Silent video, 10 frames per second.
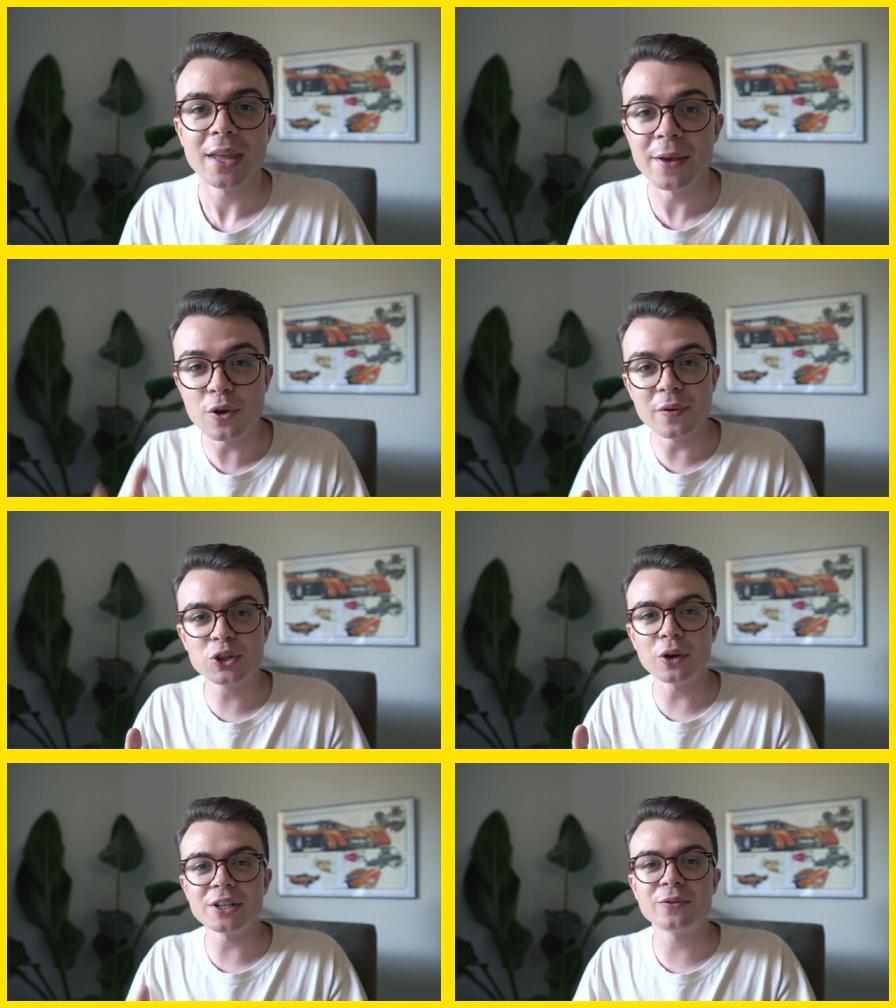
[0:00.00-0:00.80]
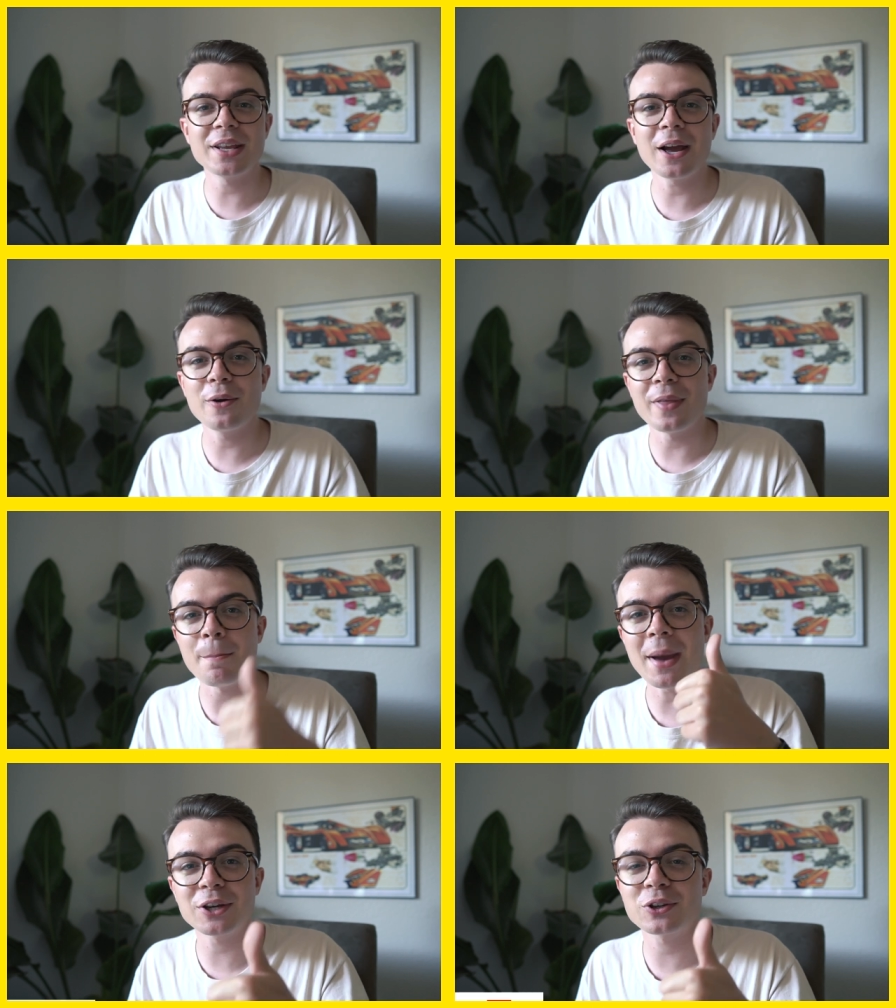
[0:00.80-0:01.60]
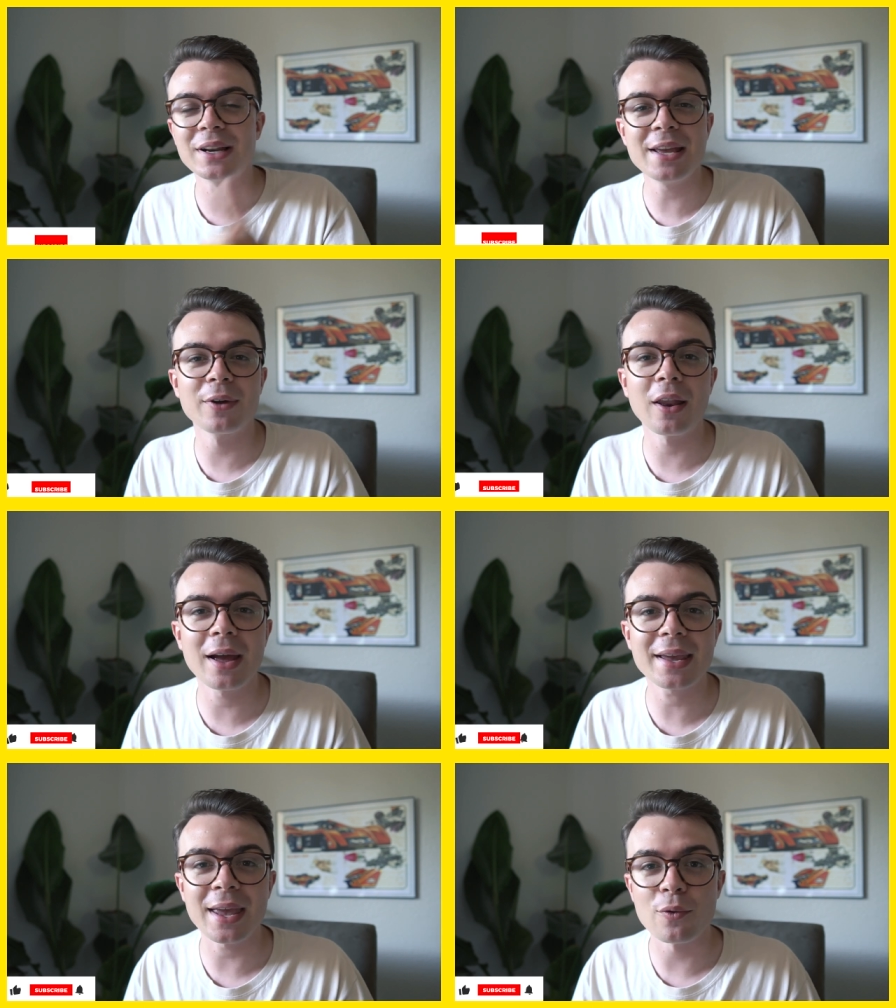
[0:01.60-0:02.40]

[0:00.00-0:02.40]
If you've enjoyed this video, then make sure you leave a like.